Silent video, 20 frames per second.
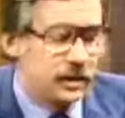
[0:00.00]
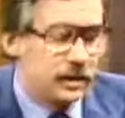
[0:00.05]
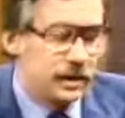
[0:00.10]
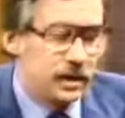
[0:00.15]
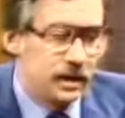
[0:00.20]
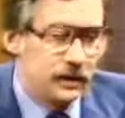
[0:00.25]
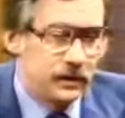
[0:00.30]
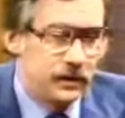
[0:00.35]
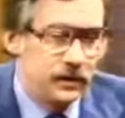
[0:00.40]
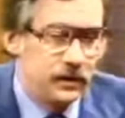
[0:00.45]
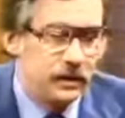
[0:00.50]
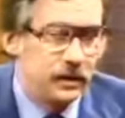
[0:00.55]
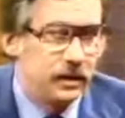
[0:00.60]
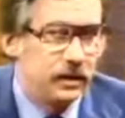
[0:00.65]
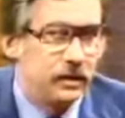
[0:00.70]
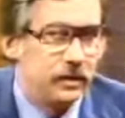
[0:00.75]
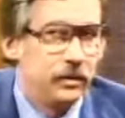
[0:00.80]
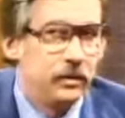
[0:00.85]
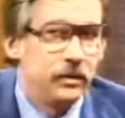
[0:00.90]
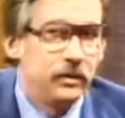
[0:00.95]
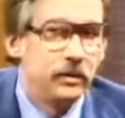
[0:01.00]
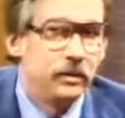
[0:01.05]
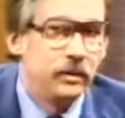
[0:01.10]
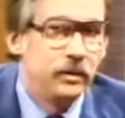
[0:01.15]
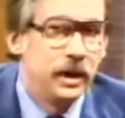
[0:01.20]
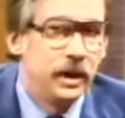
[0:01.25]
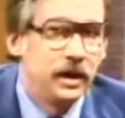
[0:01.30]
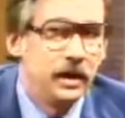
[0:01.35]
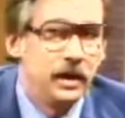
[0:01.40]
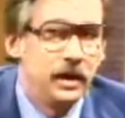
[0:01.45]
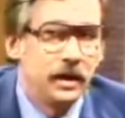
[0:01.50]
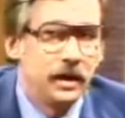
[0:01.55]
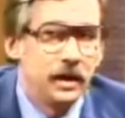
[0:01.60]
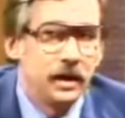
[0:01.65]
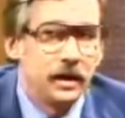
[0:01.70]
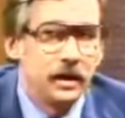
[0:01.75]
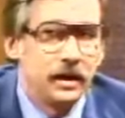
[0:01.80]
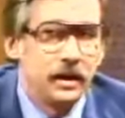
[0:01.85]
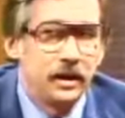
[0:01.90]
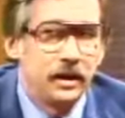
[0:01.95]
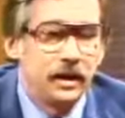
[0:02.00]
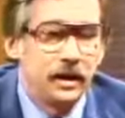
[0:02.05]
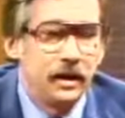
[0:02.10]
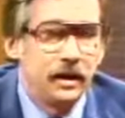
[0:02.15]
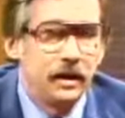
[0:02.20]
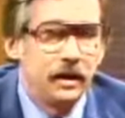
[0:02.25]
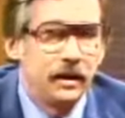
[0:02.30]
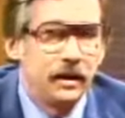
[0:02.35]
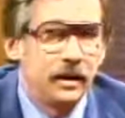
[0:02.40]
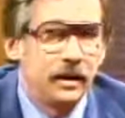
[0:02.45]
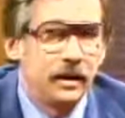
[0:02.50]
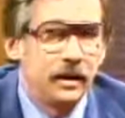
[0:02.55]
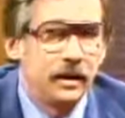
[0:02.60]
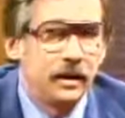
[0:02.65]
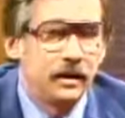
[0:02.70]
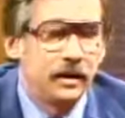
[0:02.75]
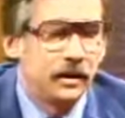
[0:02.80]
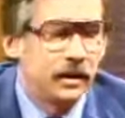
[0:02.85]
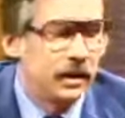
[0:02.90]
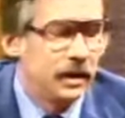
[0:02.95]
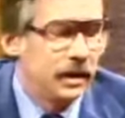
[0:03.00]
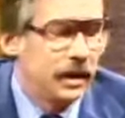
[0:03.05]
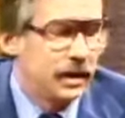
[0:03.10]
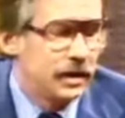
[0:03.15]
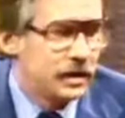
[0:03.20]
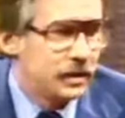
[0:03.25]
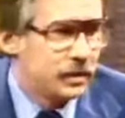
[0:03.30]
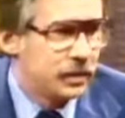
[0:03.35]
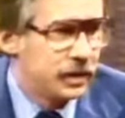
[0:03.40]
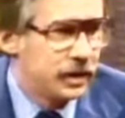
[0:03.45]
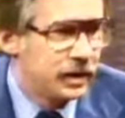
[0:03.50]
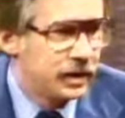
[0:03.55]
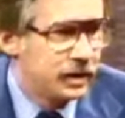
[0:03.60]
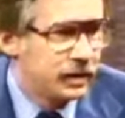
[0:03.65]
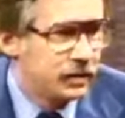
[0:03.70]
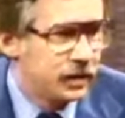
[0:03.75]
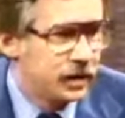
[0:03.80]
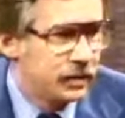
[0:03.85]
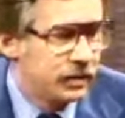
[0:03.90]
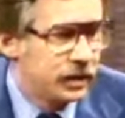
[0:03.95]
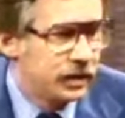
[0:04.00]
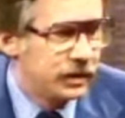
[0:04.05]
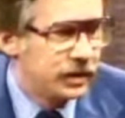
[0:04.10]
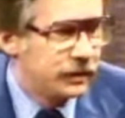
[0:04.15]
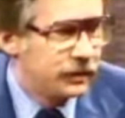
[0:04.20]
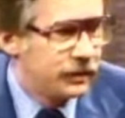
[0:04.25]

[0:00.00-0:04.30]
this afternoon that you made, I think, early last spring sometime about the